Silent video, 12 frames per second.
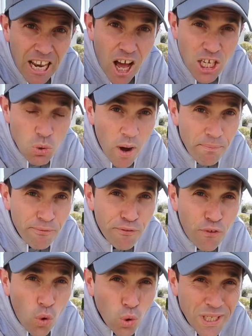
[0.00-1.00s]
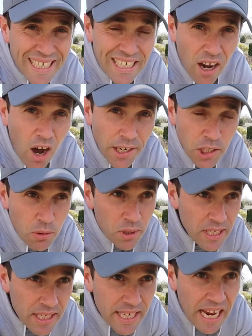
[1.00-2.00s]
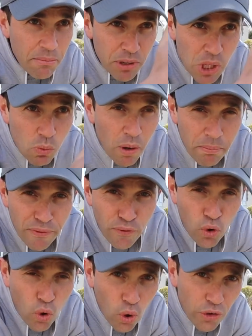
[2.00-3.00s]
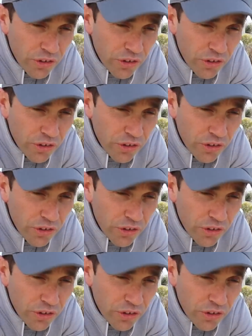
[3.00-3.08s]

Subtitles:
Last one, 49. So it was the same as the one before.